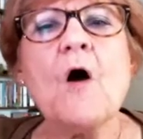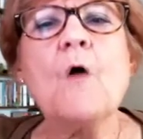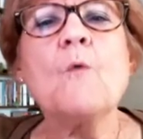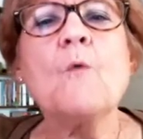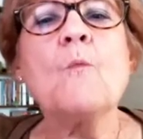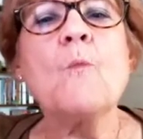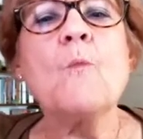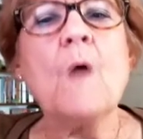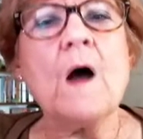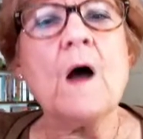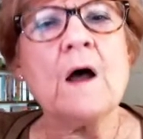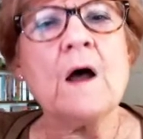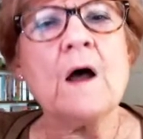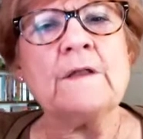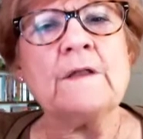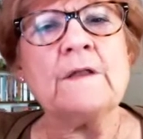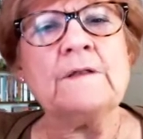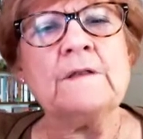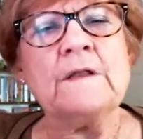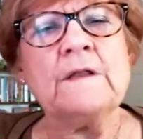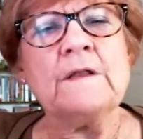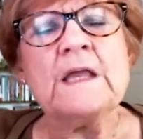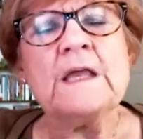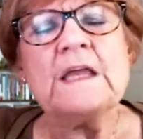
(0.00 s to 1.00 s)

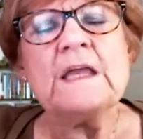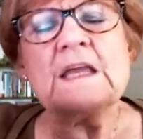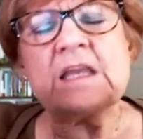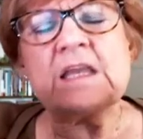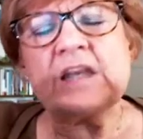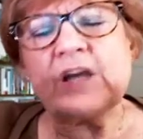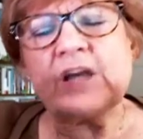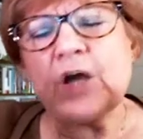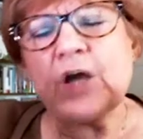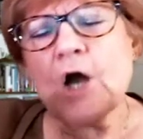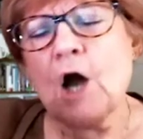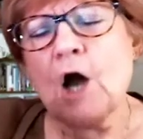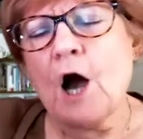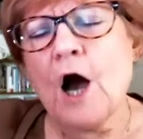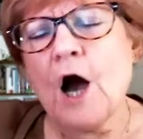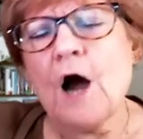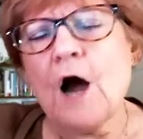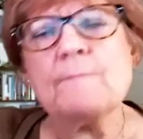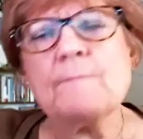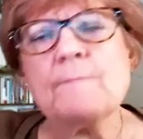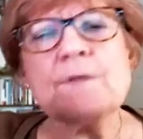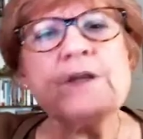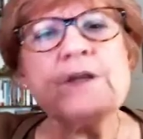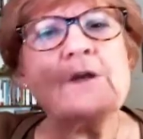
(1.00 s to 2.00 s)
one in a
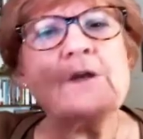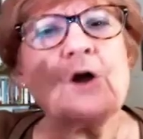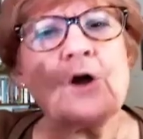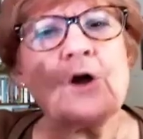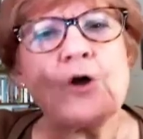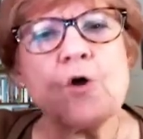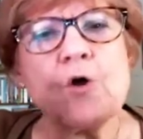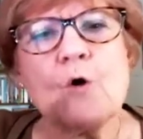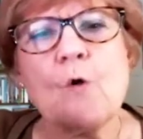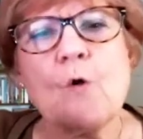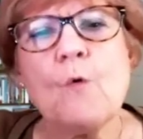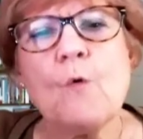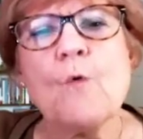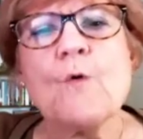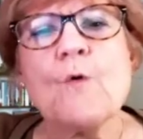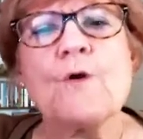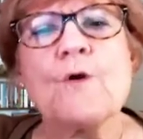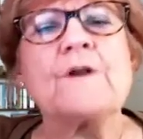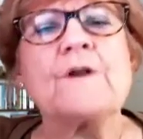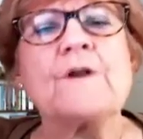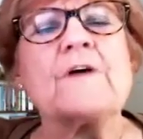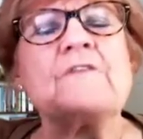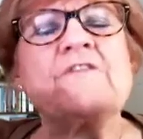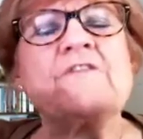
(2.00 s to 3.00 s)
common
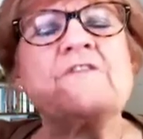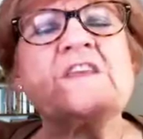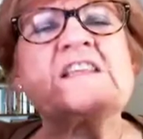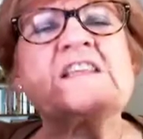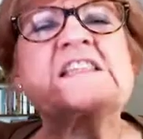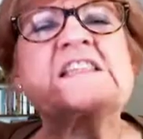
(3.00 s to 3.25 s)
accord of these